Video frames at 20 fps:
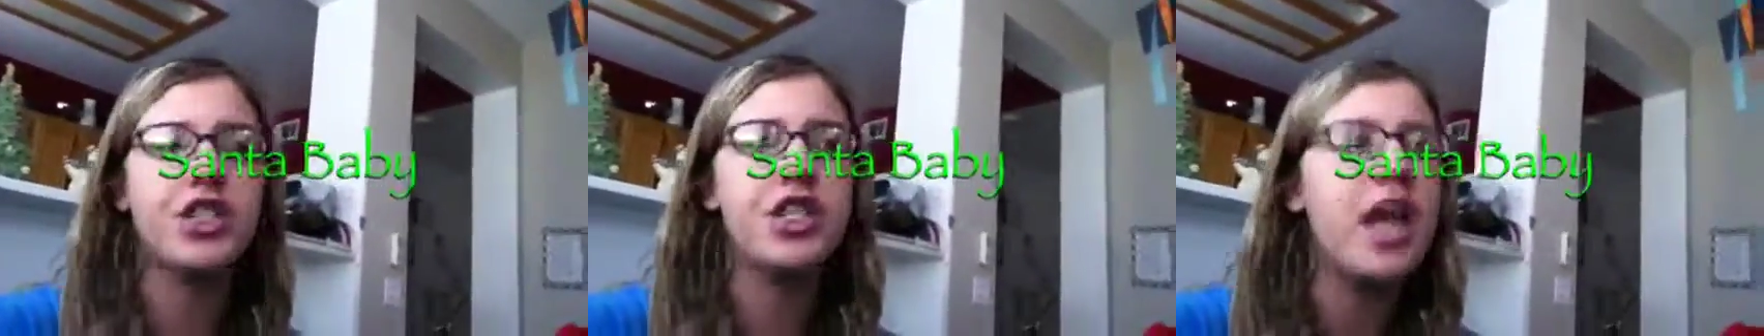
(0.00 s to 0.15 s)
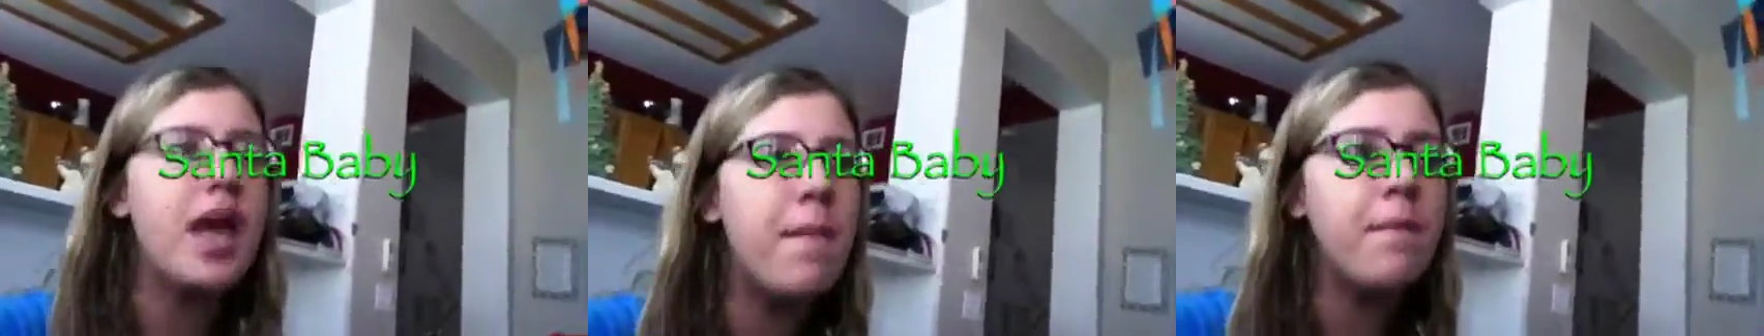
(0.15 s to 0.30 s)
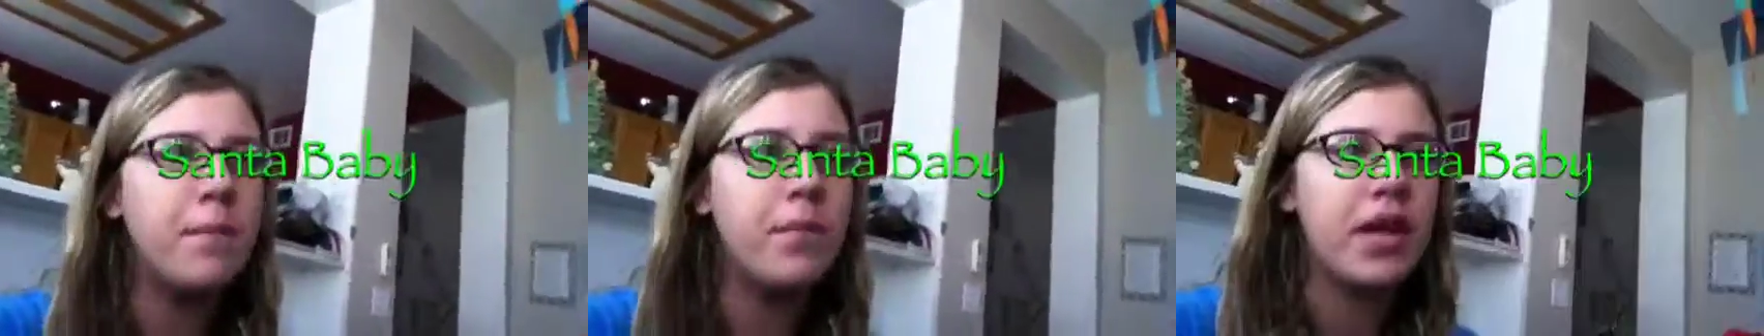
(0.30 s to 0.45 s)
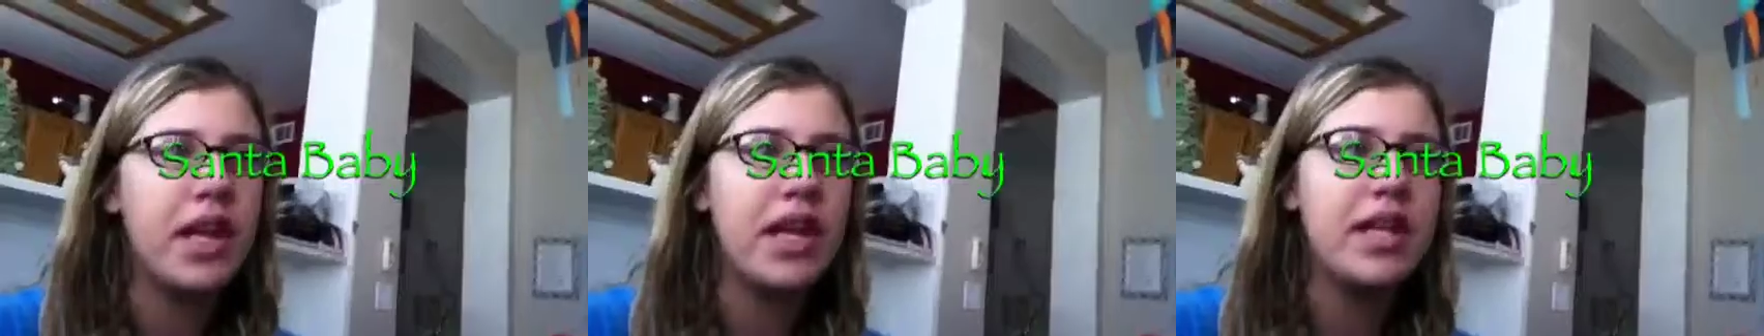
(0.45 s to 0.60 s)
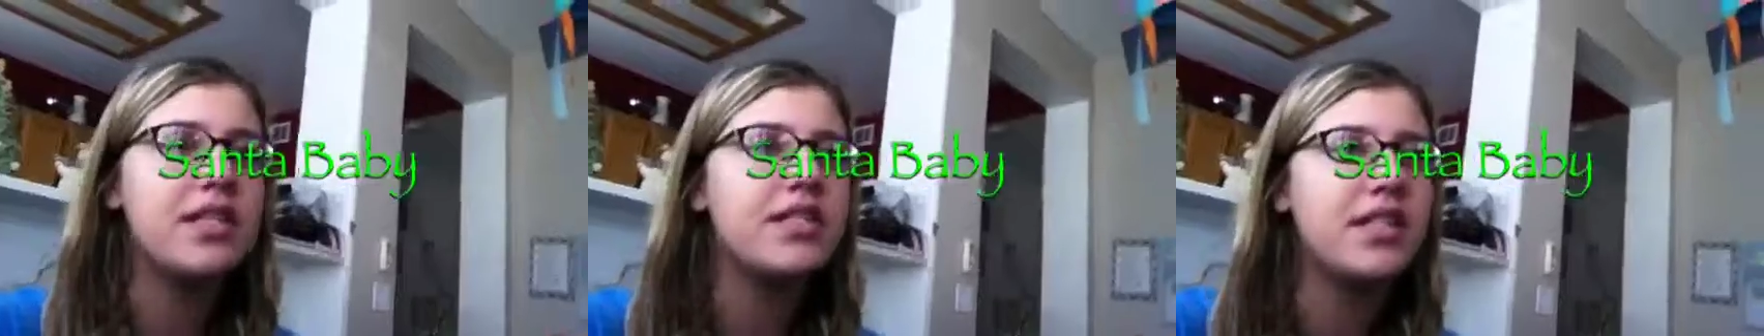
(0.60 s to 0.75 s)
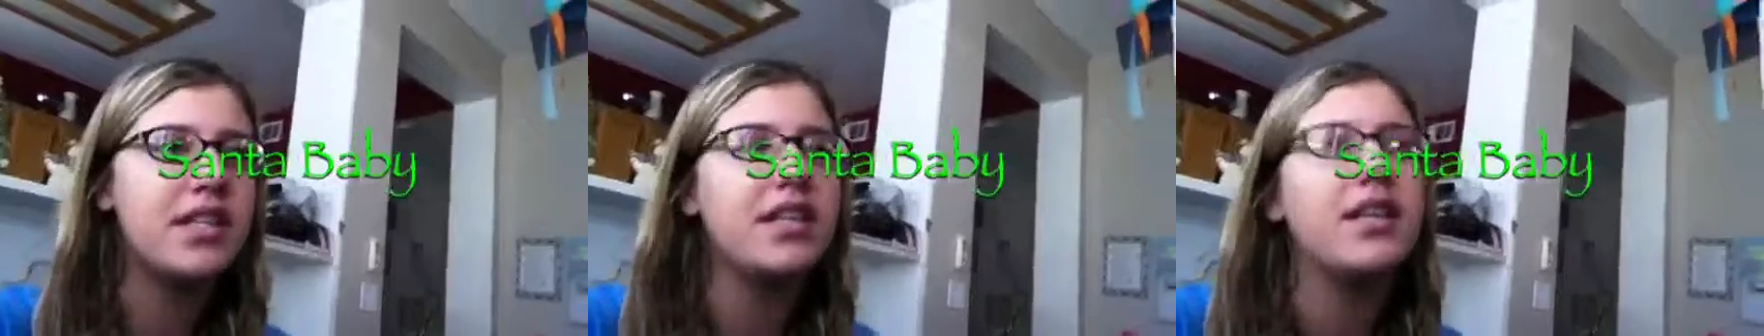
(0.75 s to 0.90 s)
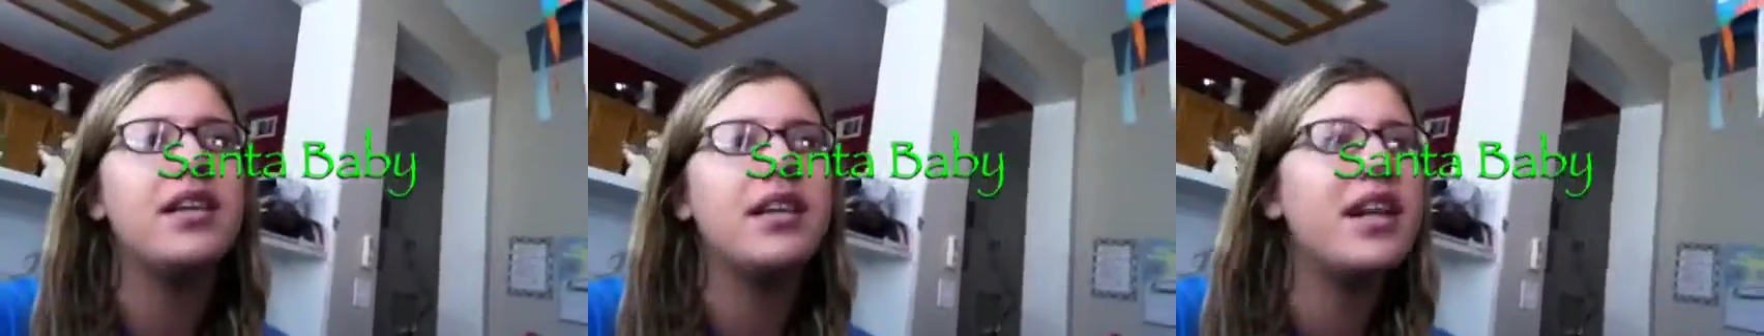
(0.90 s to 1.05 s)
chimney
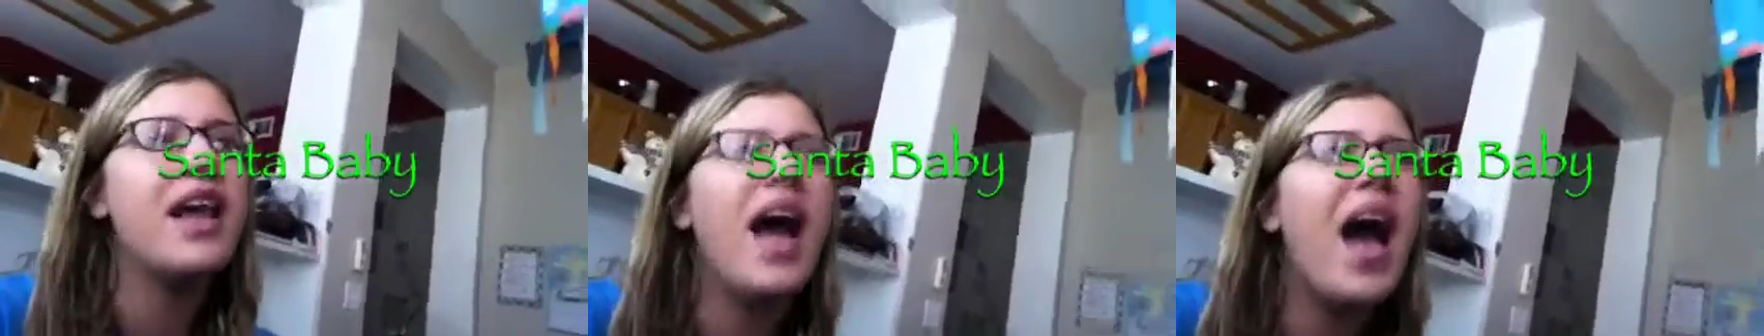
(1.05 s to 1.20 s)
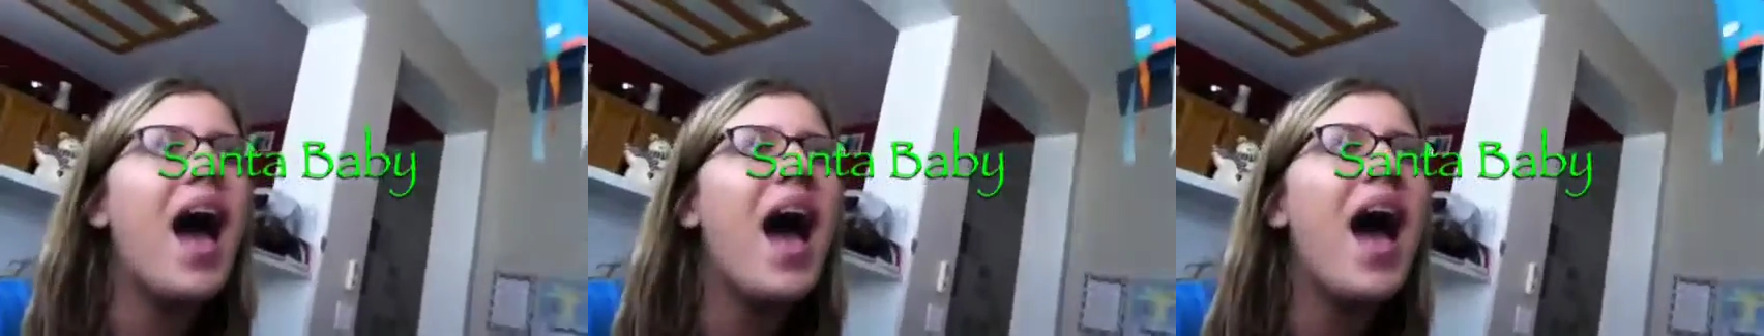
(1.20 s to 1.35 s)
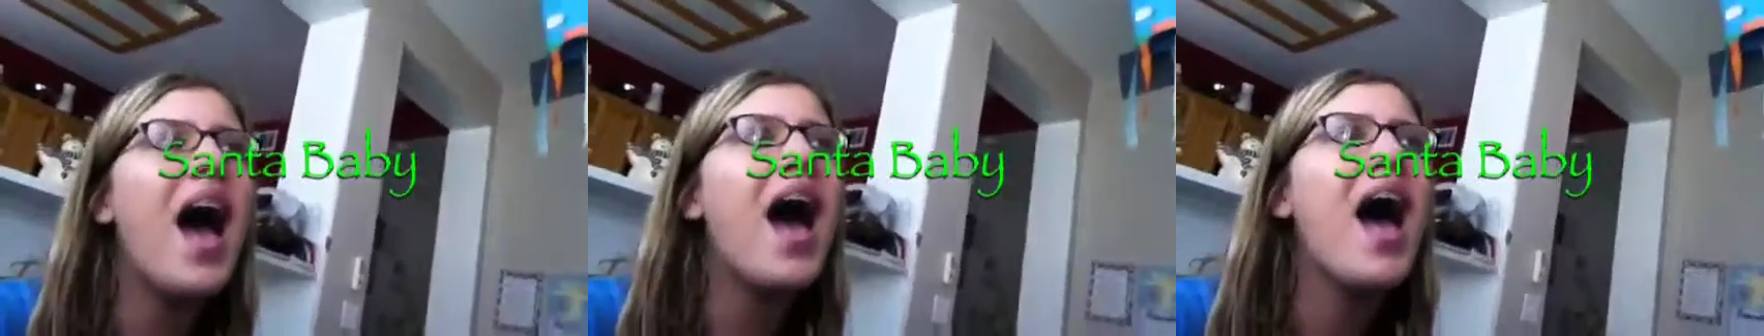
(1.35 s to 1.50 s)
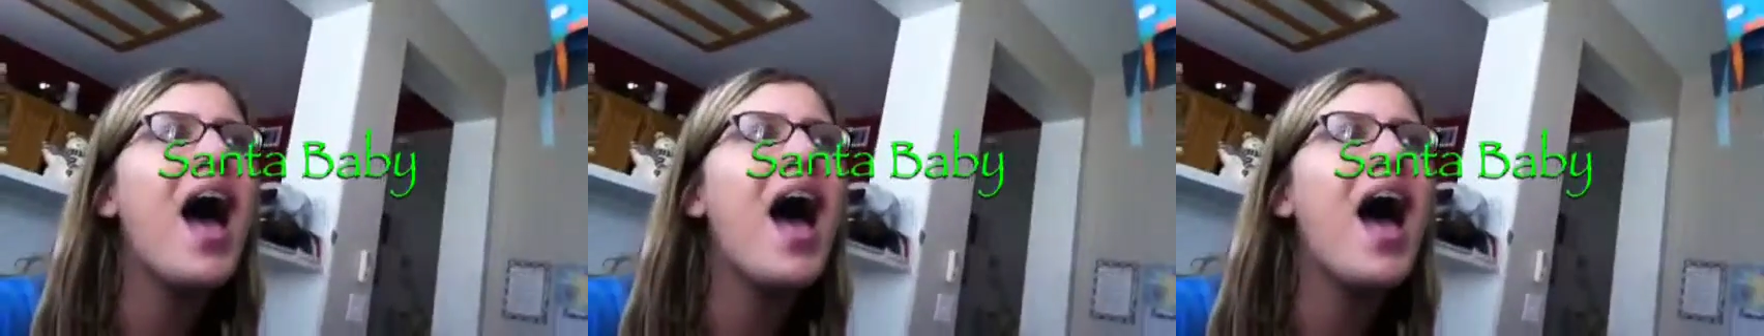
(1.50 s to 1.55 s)
tonight.